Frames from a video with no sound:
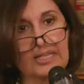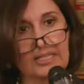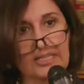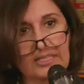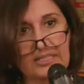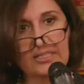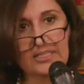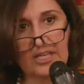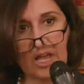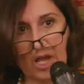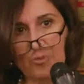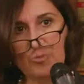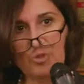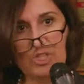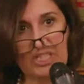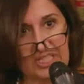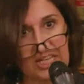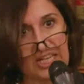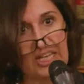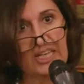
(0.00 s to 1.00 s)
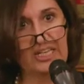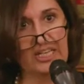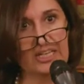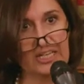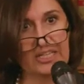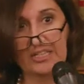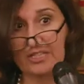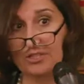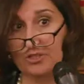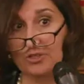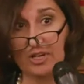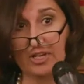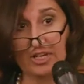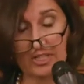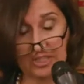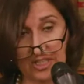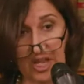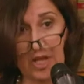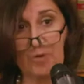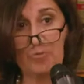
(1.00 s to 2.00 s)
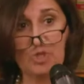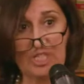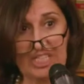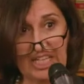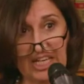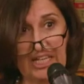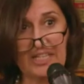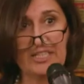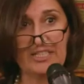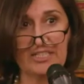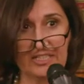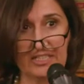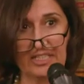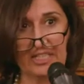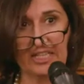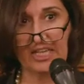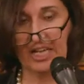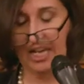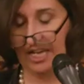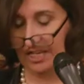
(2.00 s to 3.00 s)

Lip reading: is simultaneously